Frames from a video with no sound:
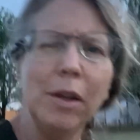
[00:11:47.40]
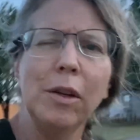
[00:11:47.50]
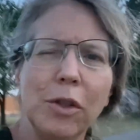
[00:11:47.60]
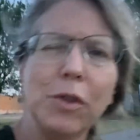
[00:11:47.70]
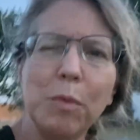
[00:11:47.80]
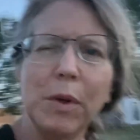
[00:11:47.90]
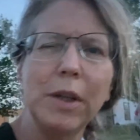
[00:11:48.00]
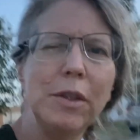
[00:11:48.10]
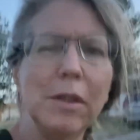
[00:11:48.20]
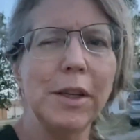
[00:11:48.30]
Just
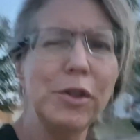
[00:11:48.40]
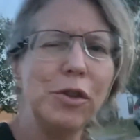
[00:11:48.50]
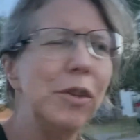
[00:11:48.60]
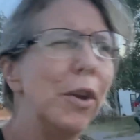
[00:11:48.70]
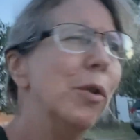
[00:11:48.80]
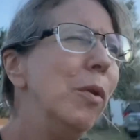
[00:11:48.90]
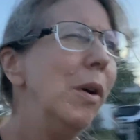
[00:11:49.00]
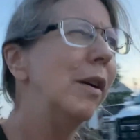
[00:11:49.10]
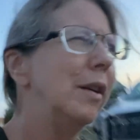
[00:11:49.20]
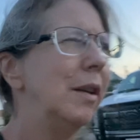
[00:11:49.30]
wanted to let you know
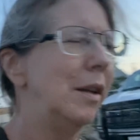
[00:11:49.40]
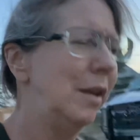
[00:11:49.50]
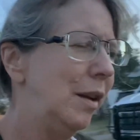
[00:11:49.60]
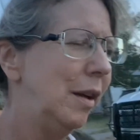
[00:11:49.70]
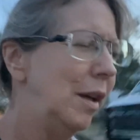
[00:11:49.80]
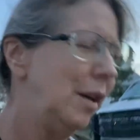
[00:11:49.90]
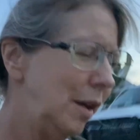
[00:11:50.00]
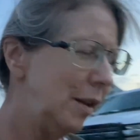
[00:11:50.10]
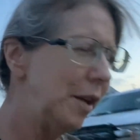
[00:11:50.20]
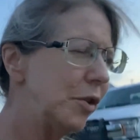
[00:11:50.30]

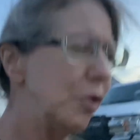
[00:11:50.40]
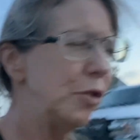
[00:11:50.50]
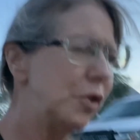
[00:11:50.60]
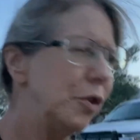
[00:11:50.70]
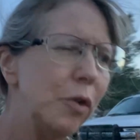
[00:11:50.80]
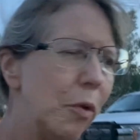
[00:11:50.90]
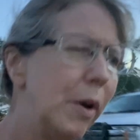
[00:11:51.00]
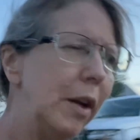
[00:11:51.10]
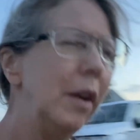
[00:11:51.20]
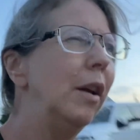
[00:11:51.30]
things are still
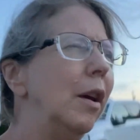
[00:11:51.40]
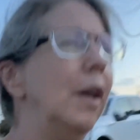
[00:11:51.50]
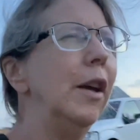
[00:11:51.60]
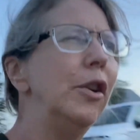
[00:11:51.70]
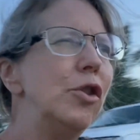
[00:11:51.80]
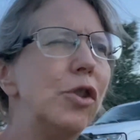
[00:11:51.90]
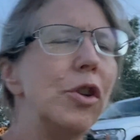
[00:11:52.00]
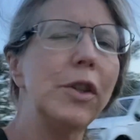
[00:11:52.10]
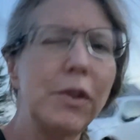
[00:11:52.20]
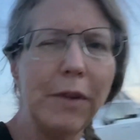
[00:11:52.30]
going
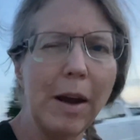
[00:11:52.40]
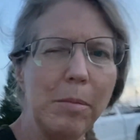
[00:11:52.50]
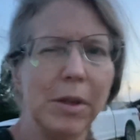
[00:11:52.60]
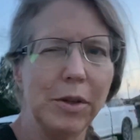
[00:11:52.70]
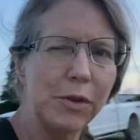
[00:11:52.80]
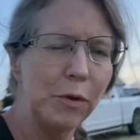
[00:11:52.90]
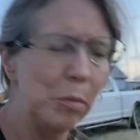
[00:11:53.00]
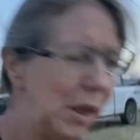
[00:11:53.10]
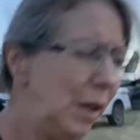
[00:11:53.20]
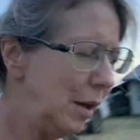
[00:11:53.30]
just fabulous for
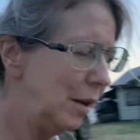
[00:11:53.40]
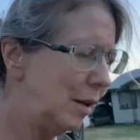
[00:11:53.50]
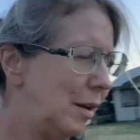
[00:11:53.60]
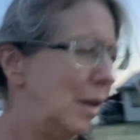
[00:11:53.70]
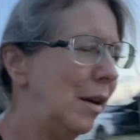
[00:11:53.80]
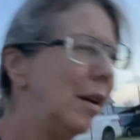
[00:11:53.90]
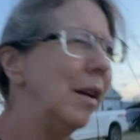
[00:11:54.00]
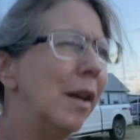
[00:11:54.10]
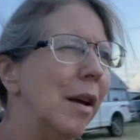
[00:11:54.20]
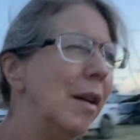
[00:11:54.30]
me.
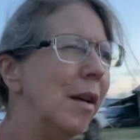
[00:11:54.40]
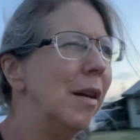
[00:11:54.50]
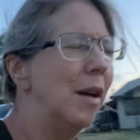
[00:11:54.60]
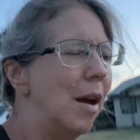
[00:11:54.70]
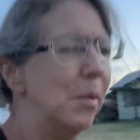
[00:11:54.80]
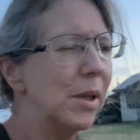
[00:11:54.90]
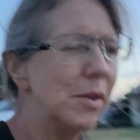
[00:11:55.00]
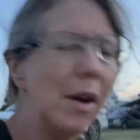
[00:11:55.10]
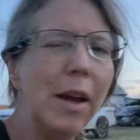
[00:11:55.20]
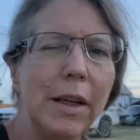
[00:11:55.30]
I'm
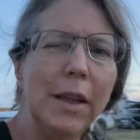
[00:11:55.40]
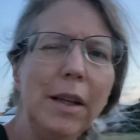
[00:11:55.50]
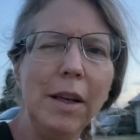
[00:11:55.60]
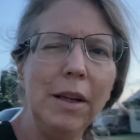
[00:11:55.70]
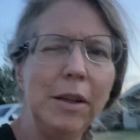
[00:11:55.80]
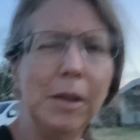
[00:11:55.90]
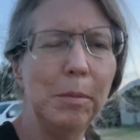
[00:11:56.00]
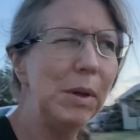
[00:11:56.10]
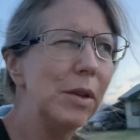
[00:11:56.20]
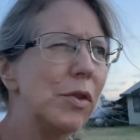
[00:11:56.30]
excited
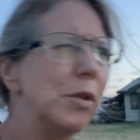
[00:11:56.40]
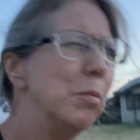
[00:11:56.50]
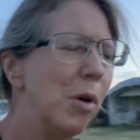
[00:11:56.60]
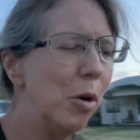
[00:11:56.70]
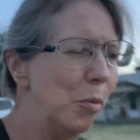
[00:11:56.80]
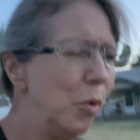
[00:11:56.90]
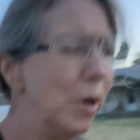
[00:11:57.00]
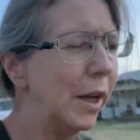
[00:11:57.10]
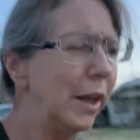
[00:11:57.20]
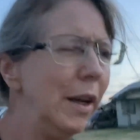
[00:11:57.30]
because tomorrow
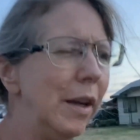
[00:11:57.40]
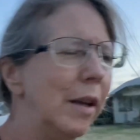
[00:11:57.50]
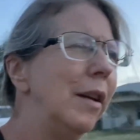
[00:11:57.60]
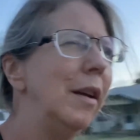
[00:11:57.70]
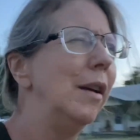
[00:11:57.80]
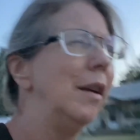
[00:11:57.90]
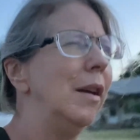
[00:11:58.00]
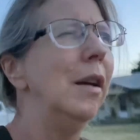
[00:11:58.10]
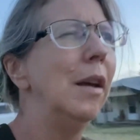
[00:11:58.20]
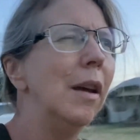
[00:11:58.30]
morning
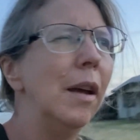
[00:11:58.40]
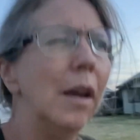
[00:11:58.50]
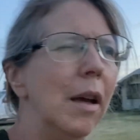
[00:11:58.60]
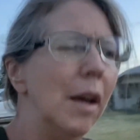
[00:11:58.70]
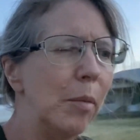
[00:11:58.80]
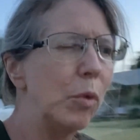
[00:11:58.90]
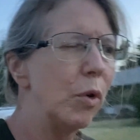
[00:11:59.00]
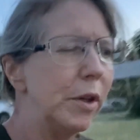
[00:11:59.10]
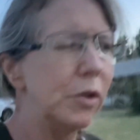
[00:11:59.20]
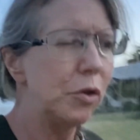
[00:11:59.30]
I'm
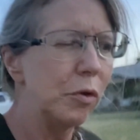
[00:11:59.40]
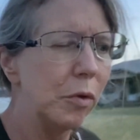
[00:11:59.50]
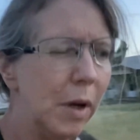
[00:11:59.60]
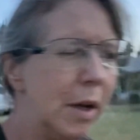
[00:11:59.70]
going to